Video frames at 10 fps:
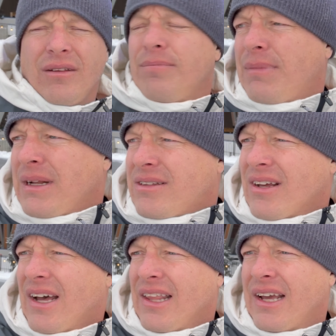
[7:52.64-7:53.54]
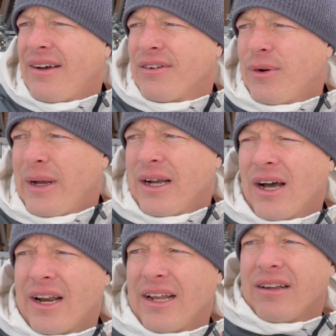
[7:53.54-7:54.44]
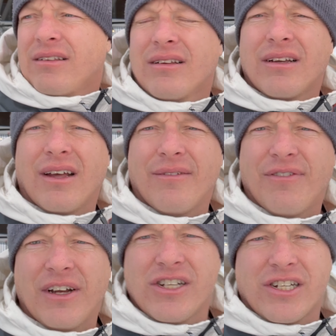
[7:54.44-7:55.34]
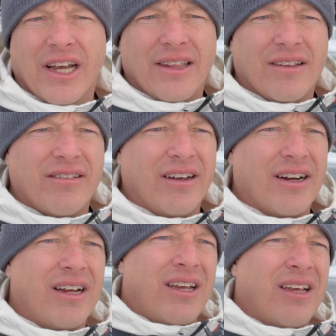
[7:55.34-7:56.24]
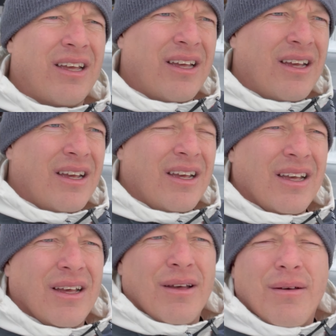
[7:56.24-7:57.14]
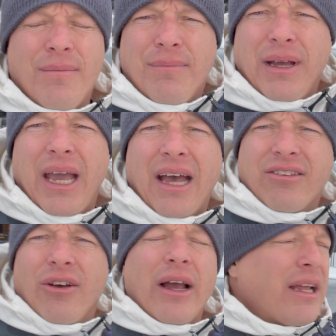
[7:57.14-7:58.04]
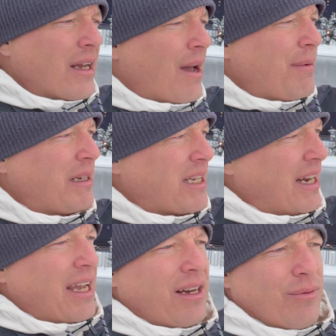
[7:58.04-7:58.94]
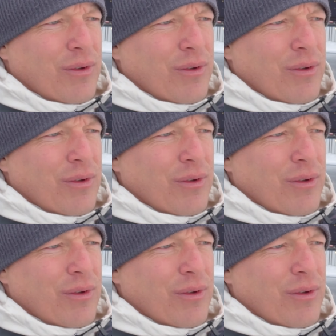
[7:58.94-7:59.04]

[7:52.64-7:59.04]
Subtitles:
But they haven't quite got it finished yet this year. But yeah, so I'm gonna come in tonight.